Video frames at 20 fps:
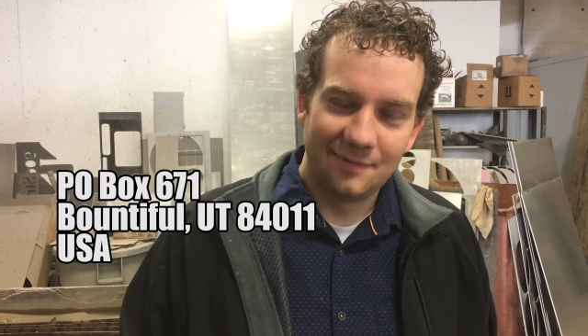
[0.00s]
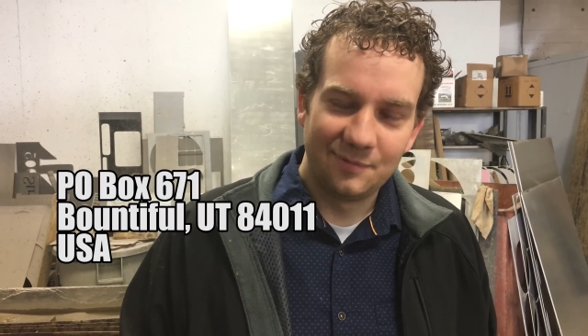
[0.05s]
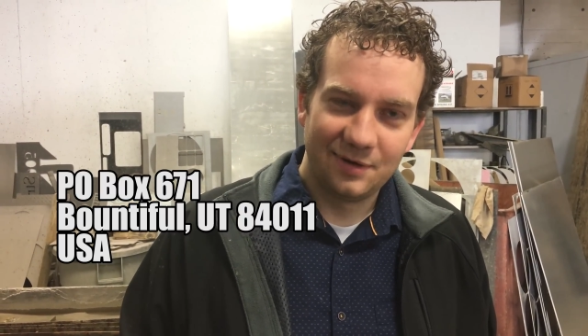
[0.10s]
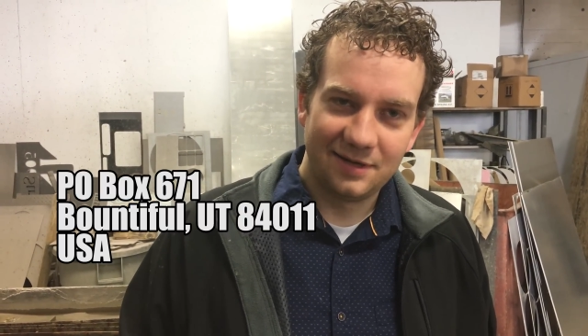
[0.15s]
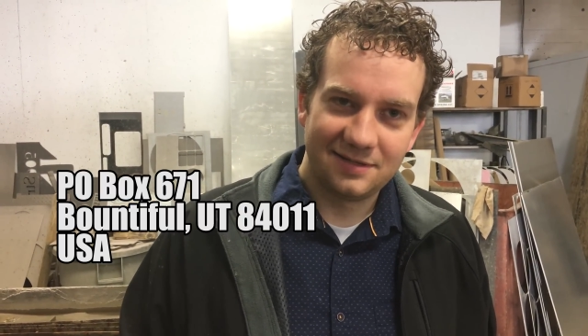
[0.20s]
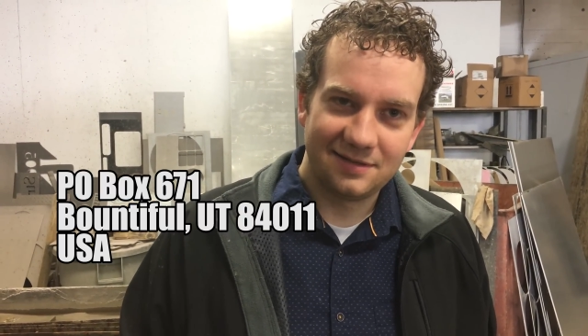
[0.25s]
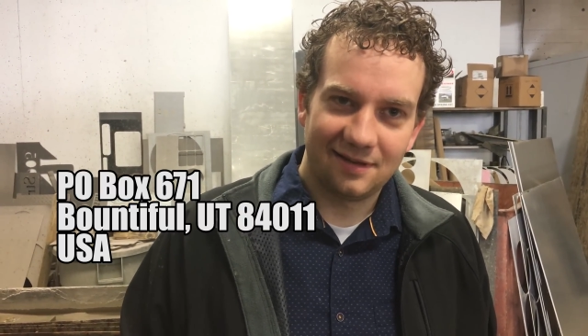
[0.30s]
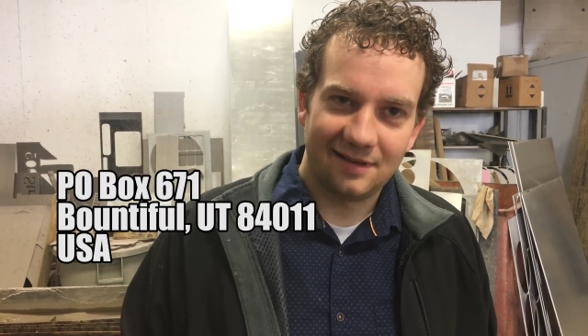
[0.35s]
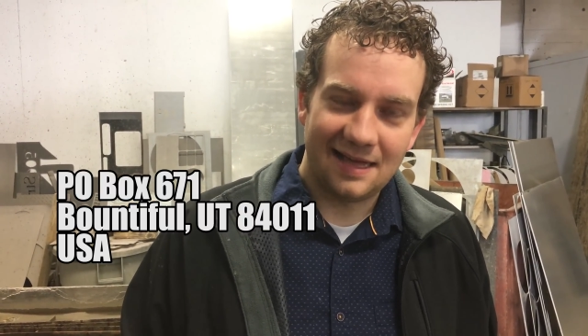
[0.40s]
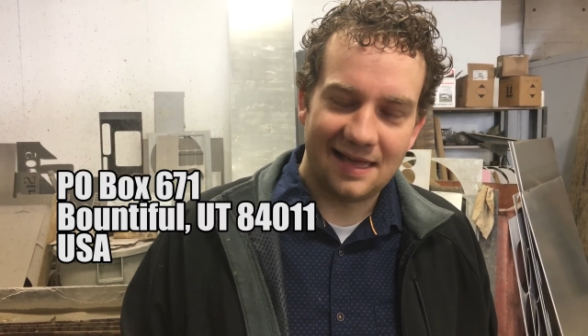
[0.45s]
I'm
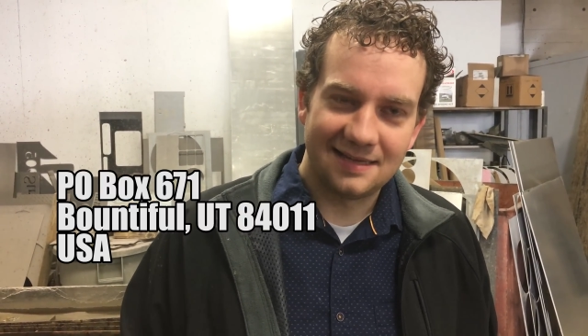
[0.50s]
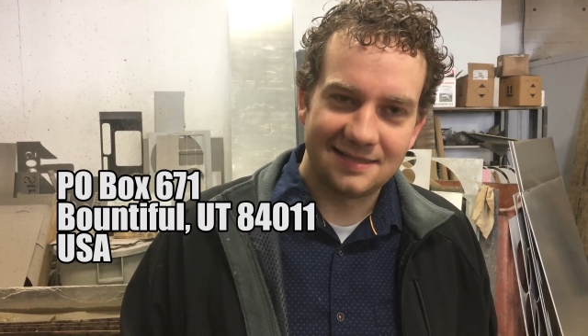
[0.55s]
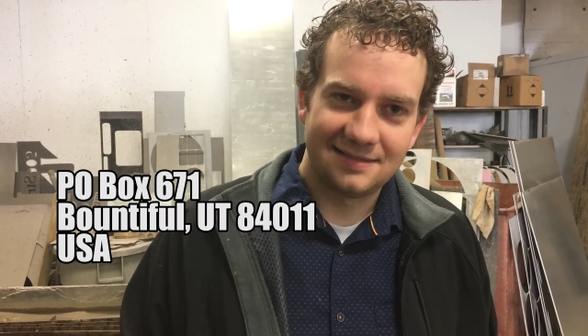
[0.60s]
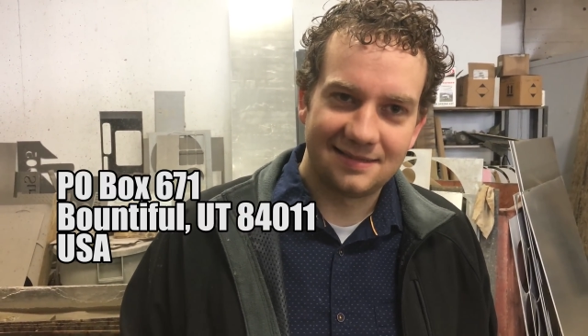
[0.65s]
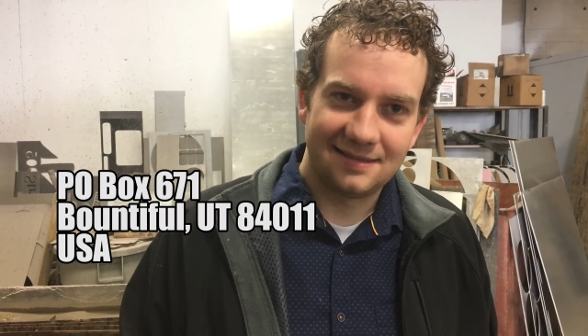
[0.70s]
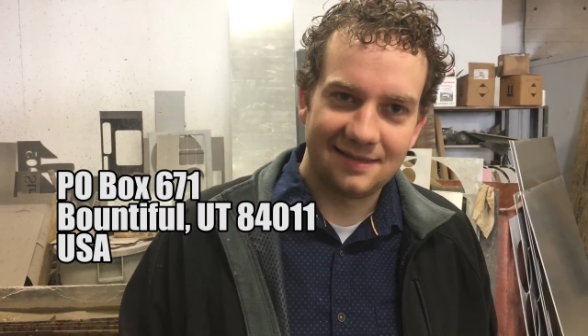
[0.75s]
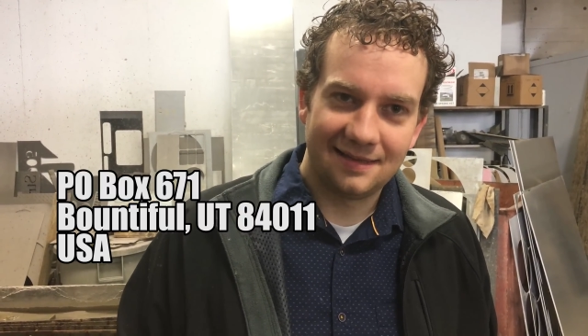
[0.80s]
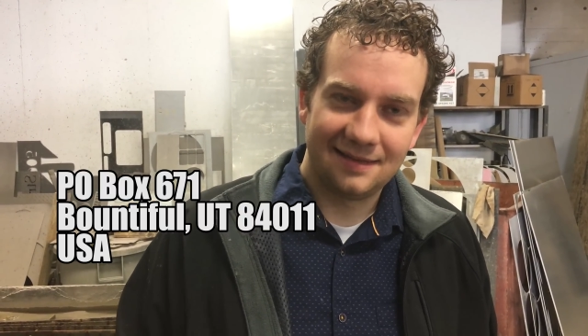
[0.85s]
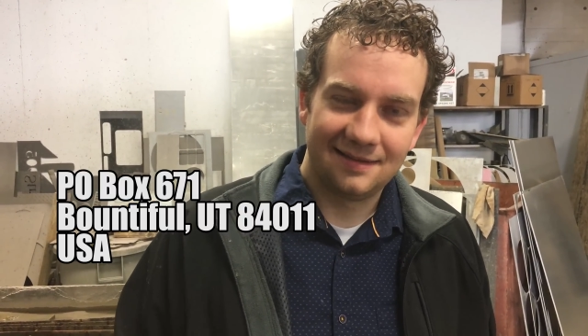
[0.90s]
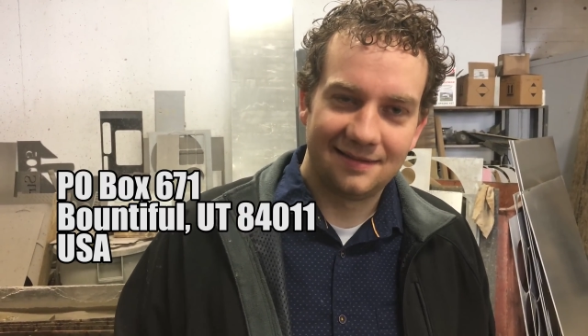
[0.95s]
pretty sure
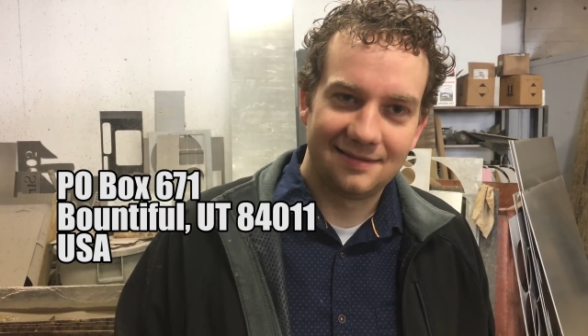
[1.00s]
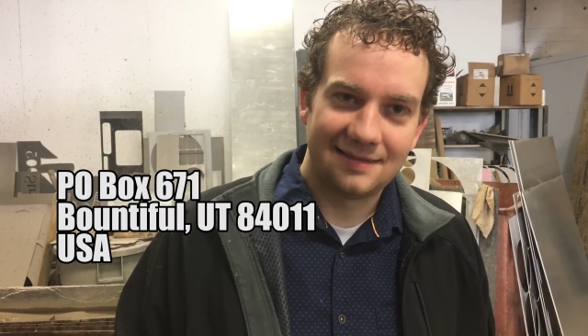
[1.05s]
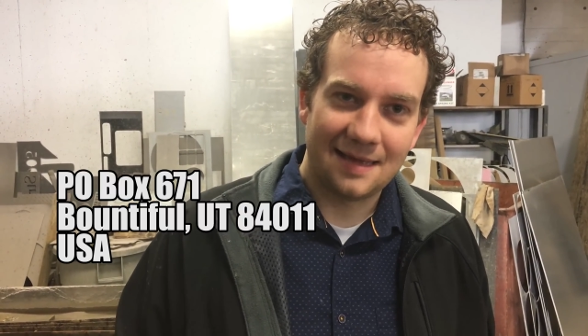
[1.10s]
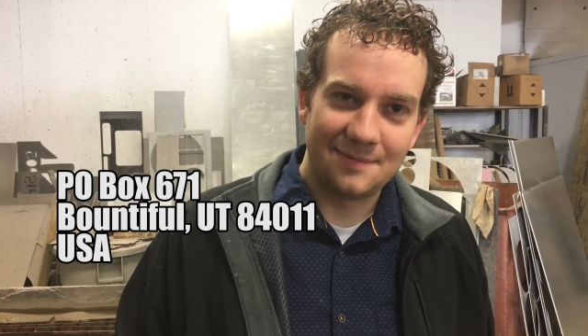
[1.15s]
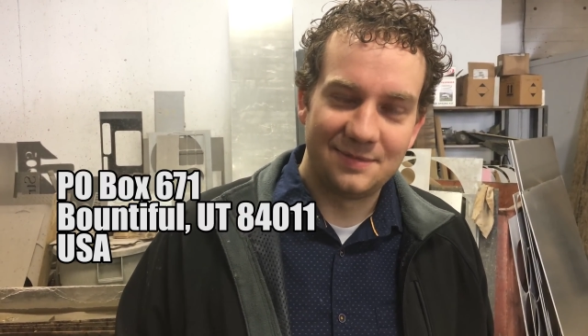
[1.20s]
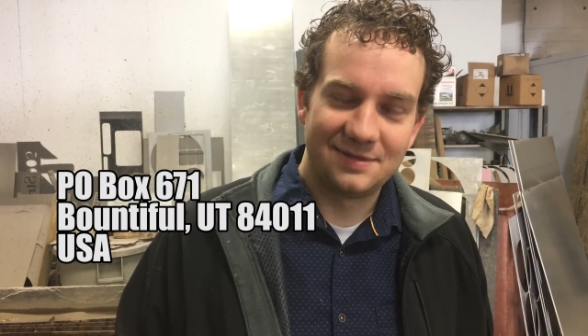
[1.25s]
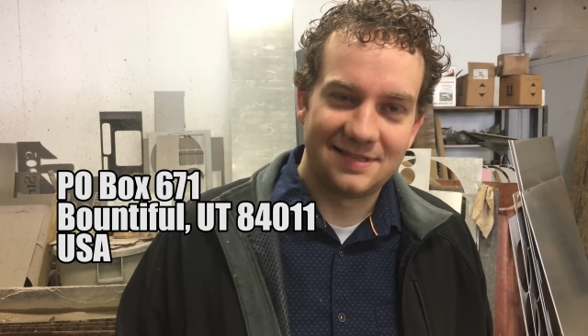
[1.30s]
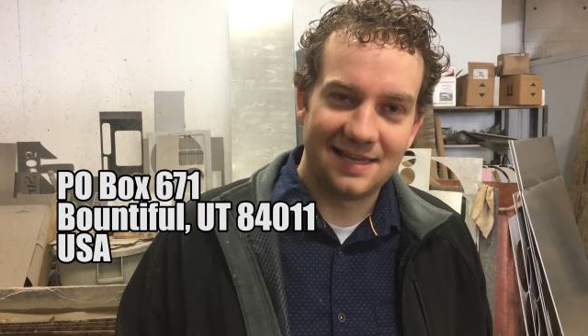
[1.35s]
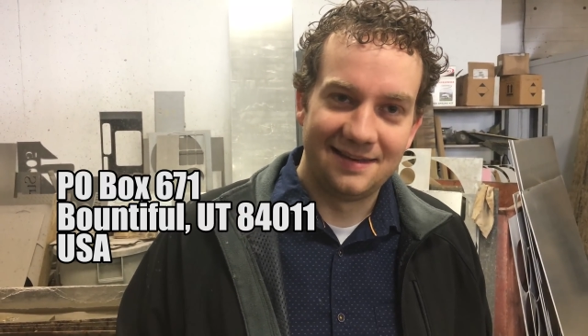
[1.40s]
last thing time you